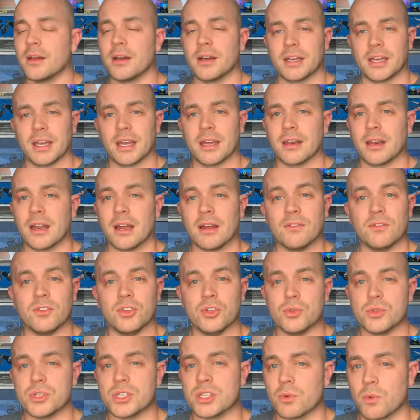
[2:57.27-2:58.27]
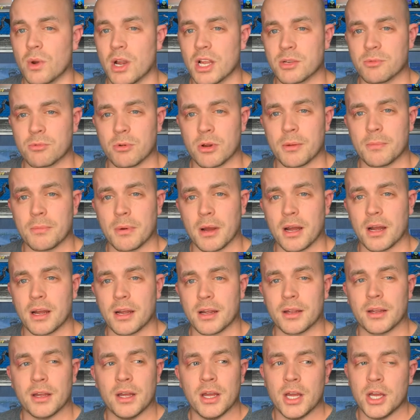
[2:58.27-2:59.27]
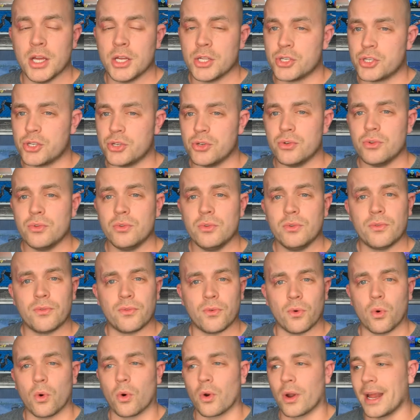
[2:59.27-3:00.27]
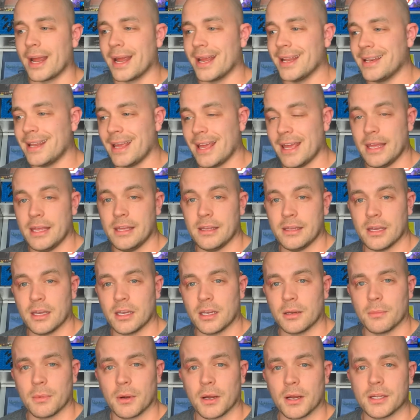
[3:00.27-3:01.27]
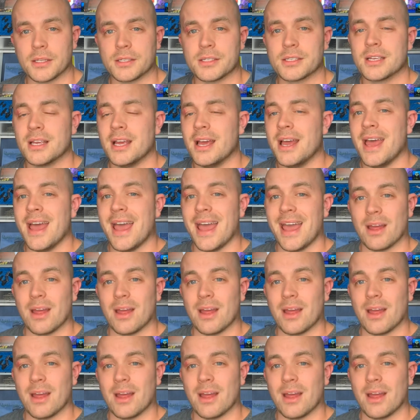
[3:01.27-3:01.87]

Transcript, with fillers: Again, I've used the Raspberry Pi 2, 4, and 8GB,